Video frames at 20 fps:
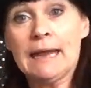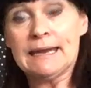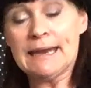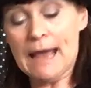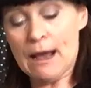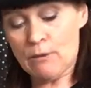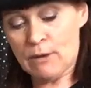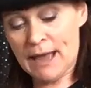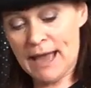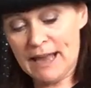
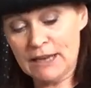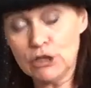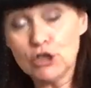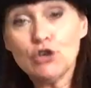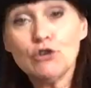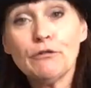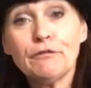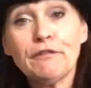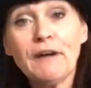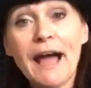Now, can
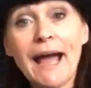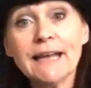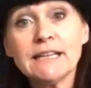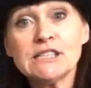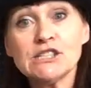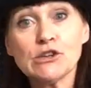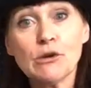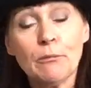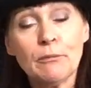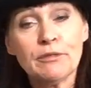you find
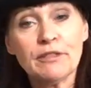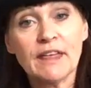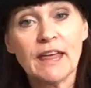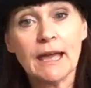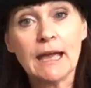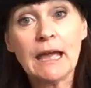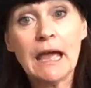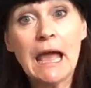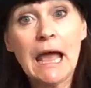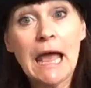
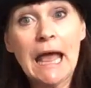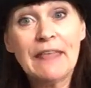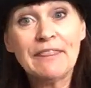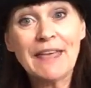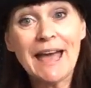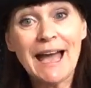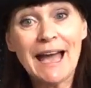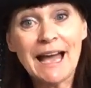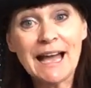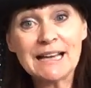something
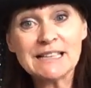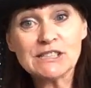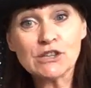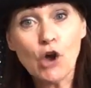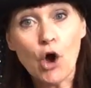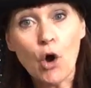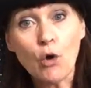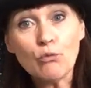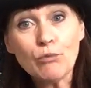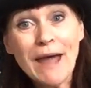that has
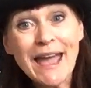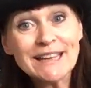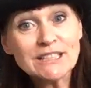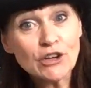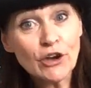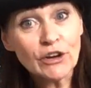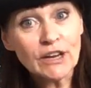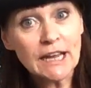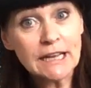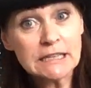got red
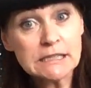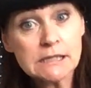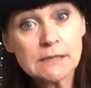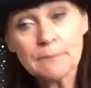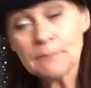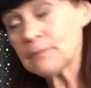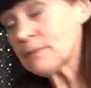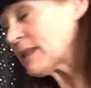on it?